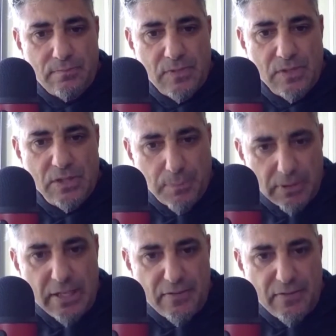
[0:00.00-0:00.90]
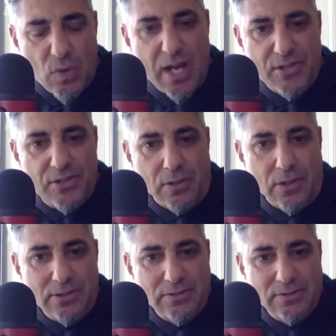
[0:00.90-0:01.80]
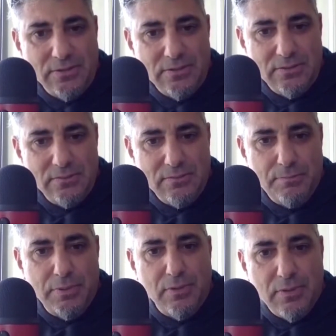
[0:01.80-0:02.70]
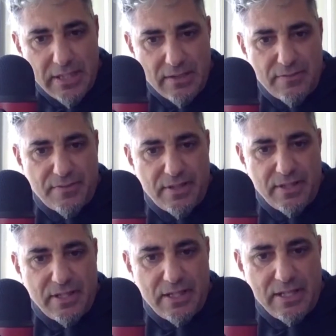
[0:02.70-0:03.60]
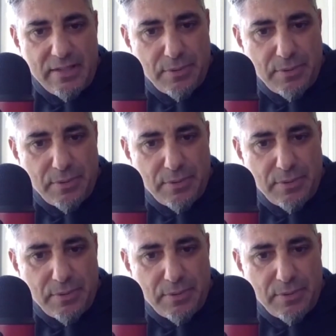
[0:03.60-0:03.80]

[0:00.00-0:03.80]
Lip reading: to believe in what I saw. Believing in